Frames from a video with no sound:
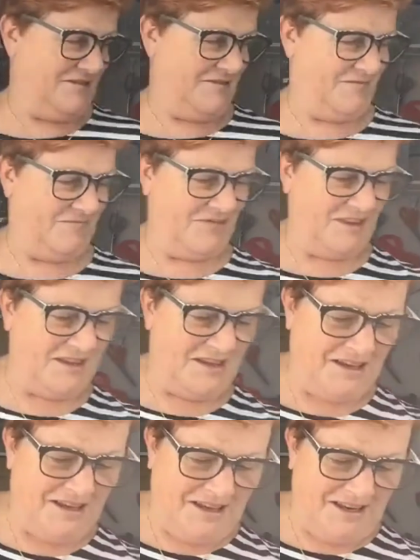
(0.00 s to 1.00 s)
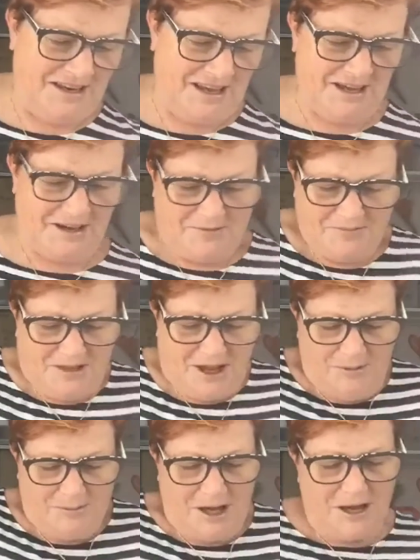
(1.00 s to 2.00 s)
it. Now,
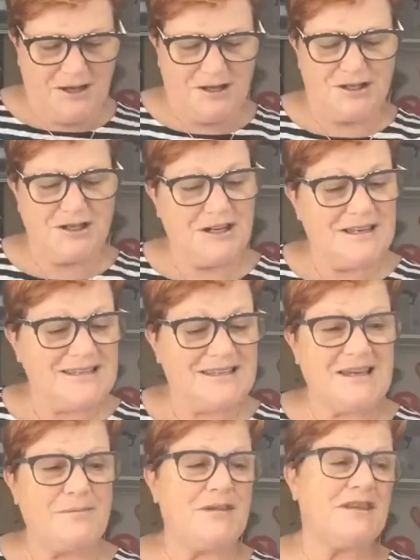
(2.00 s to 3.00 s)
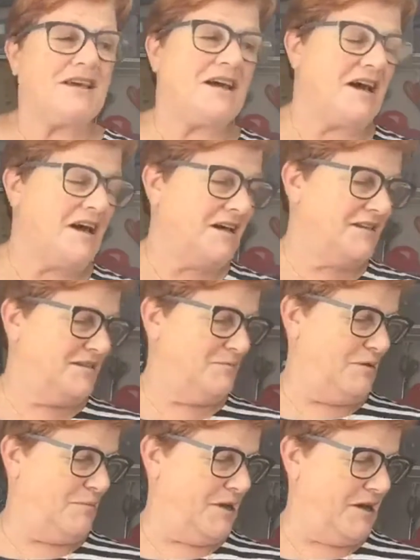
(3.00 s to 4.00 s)
I'm going to show you some of the
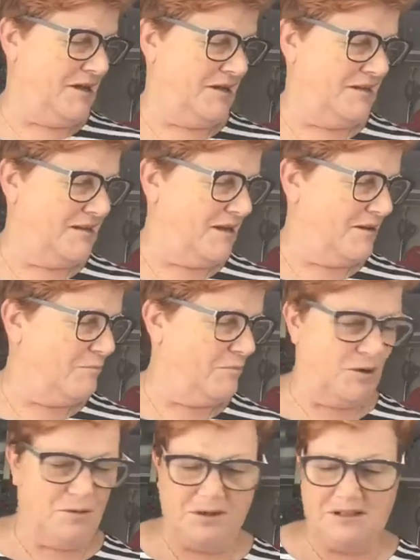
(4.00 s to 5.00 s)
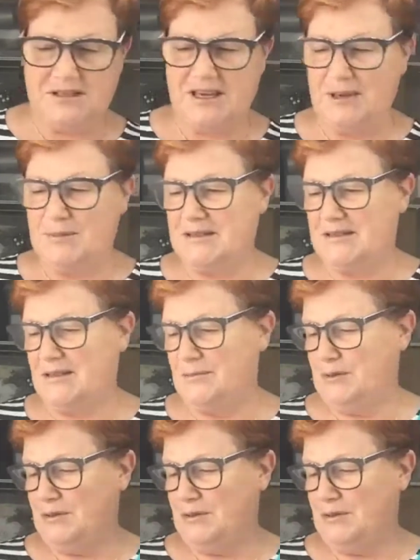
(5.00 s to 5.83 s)
cards we made. Now, we always keep it